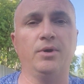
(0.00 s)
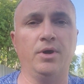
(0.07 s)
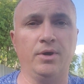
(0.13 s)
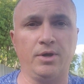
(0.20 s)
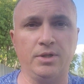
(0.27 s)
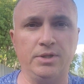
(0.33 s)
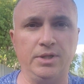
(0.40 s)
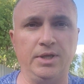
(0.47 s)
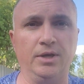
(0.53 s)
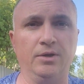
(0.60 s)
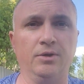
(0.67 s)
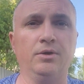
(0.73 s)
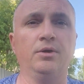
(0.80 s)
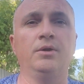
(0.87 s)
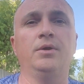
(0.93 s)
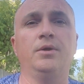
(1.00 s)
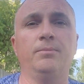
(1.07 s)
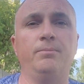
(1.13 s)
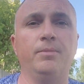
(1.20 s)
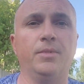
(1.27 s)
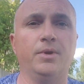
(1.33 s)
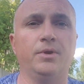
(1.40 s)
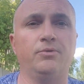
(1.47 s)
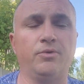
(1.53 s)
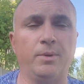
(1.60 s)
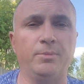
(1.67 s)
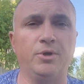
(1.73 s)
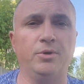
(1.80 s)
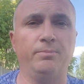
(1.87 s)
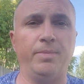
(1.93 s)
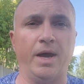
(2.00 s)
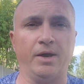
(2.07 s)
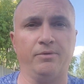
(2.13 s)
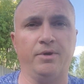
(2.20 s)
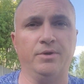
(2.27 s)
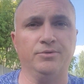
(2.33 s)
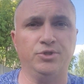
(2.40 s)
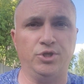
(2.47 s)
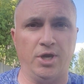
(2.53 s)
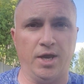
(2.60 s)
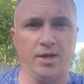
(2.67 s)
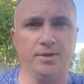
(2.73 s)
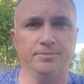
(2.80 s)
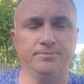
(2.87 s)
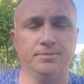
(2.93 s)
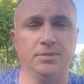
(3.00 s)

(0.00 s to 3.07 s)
a clear criminal background check.